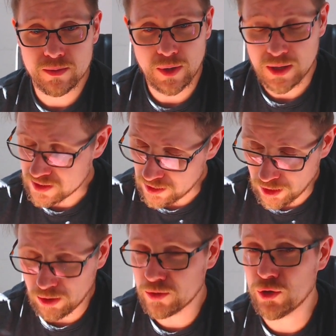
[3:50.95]
but it's
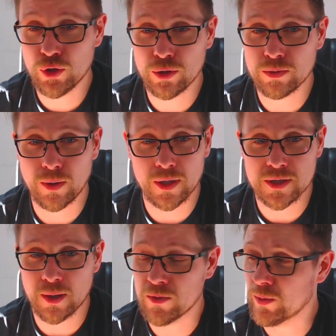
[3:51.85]
not new when
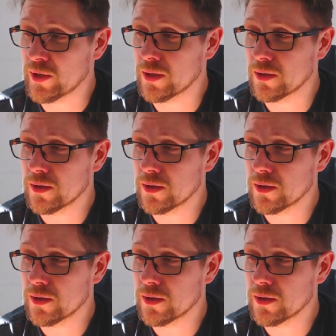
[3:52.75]
it's come to me.